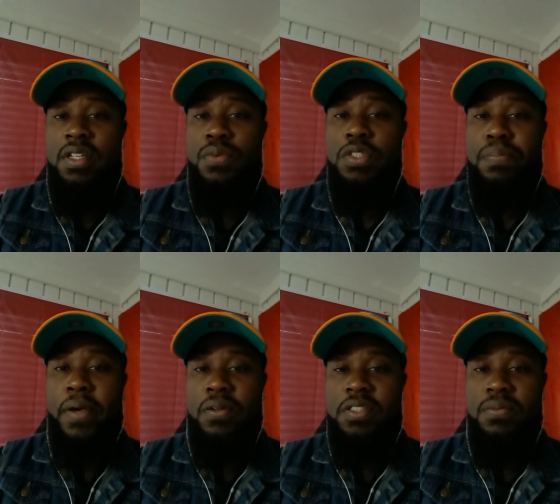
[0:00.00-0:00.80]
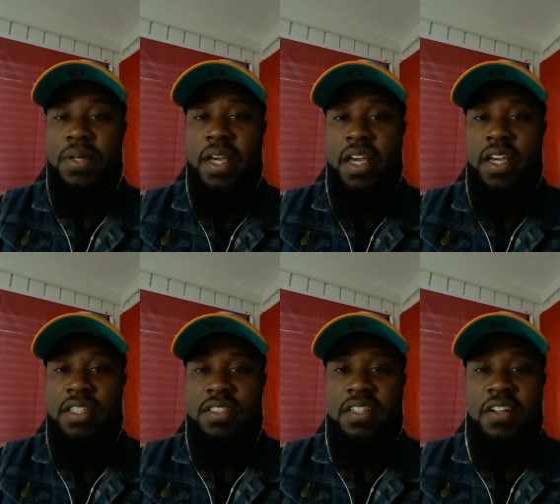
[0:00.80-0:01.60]
he was pelted with
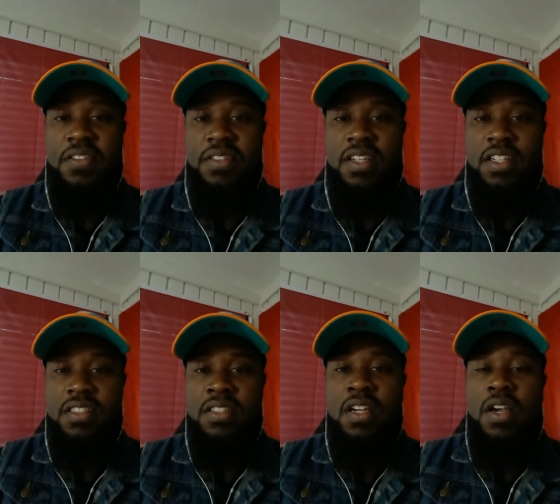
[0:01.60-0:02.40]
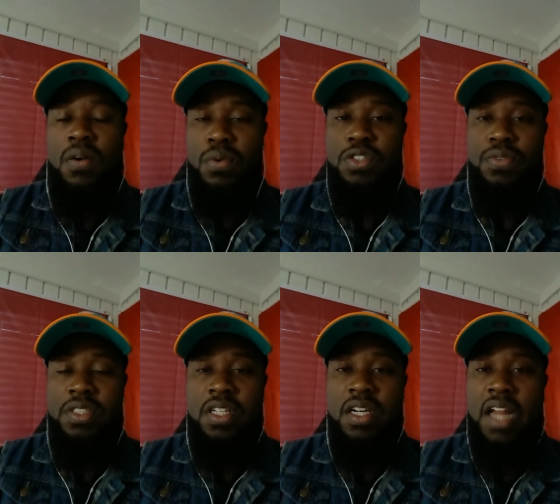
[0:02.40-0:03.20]
eggs and other things, which was
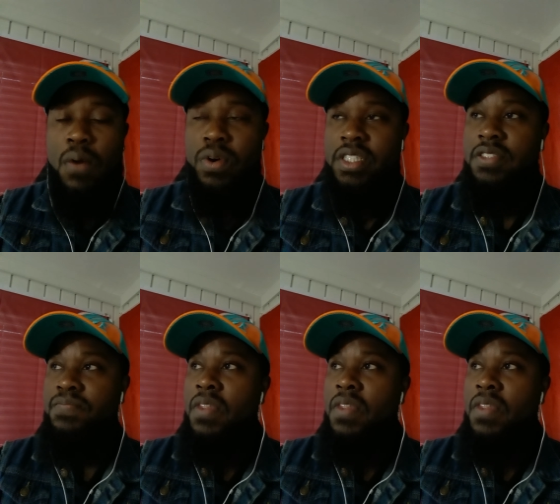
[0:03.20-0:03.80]
good. I wish